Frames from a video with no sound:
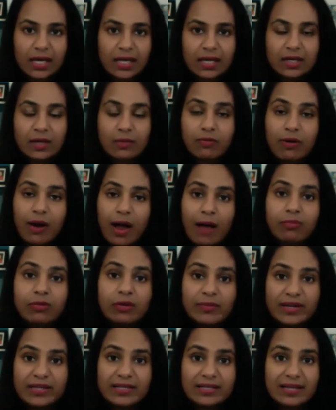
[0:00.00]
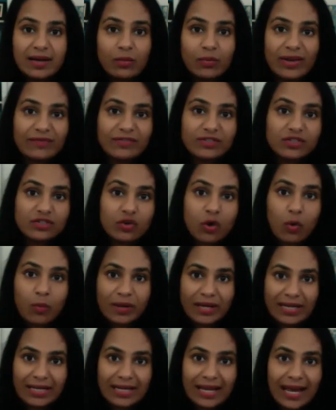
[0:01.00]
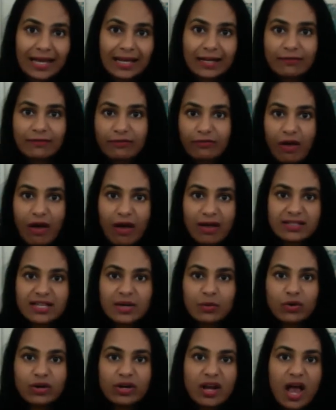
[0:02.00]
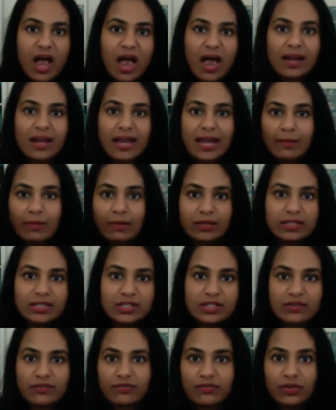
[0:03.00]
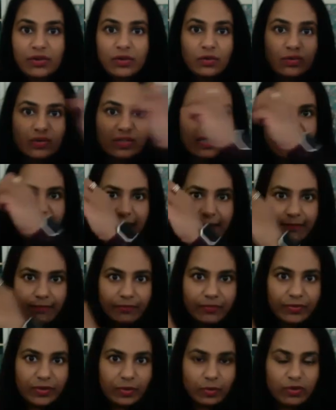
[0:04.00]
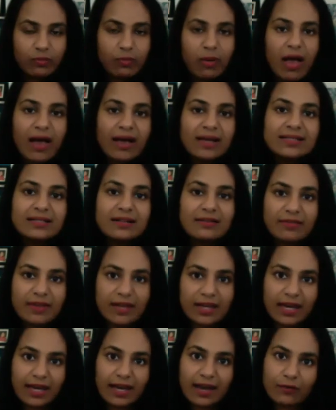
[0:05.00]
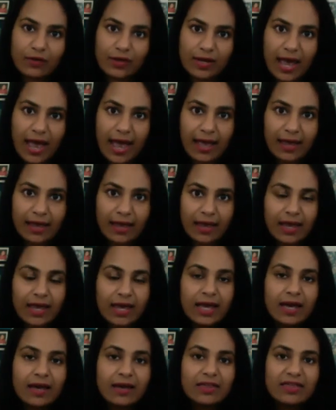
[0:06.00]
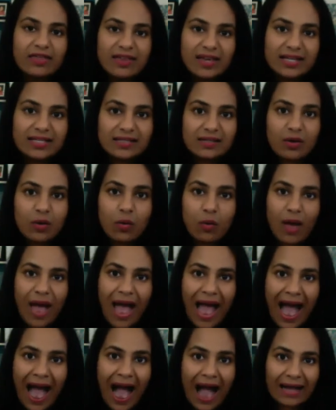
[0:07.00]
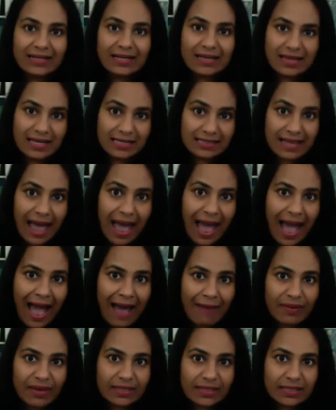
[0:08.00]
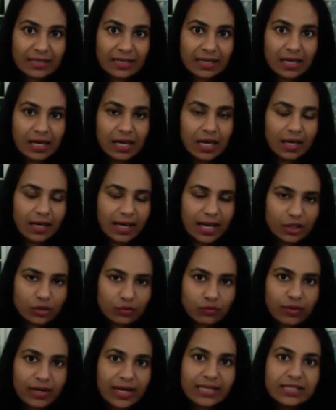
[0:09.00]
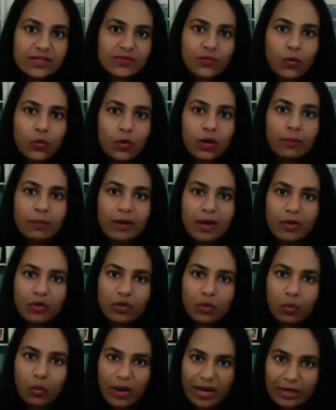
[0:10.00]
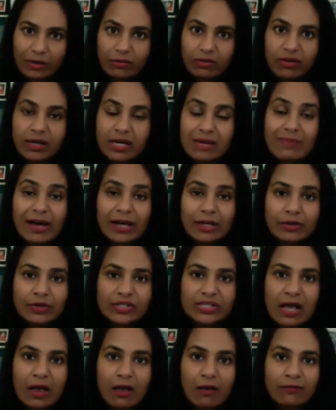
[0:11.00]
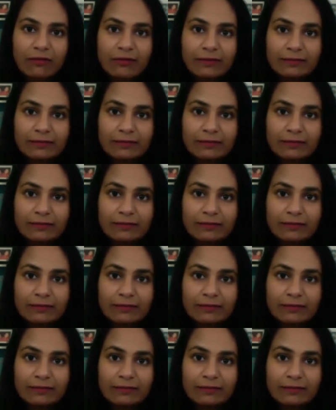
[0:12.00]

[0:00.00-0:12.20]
The problem is that we have so many negative thoughts that we're not able to diffuse them with positive thinking every day. This act, this habit, can transform the way you think about yourself